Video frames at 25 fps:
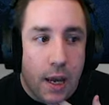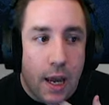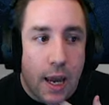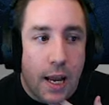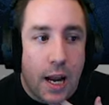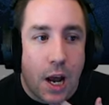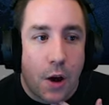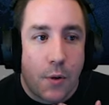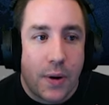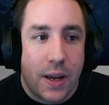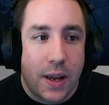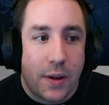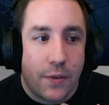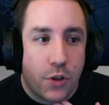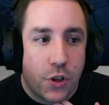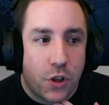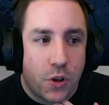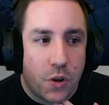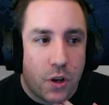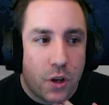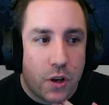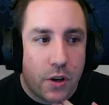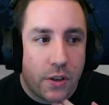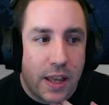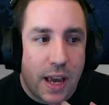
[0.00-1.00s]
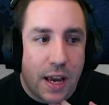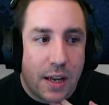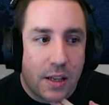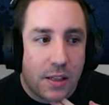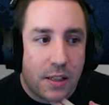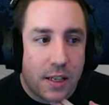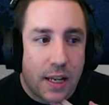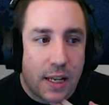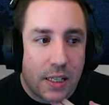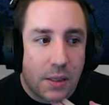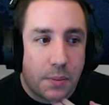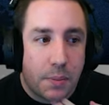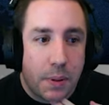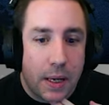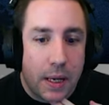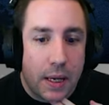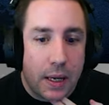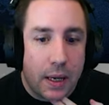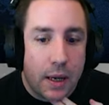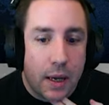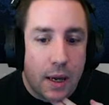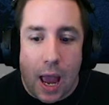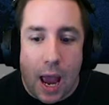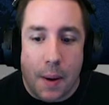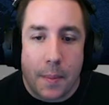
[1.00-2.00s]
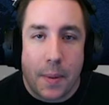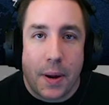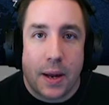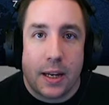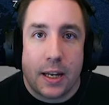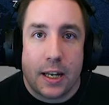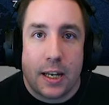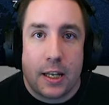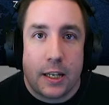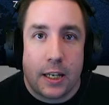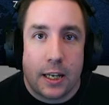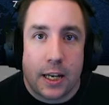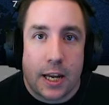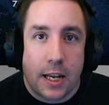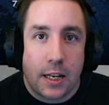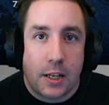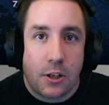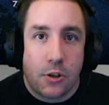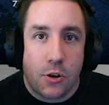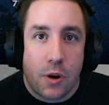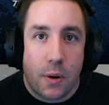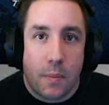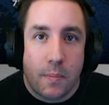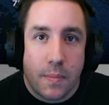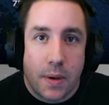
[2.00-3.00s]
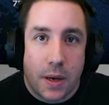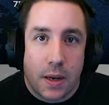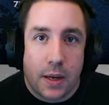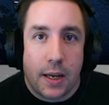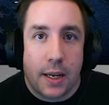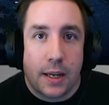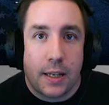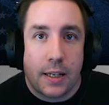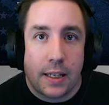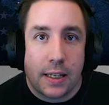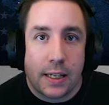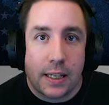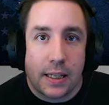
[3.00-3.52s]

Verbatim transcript: and I only have two hundred thousand X P. How am I gonna get to a million to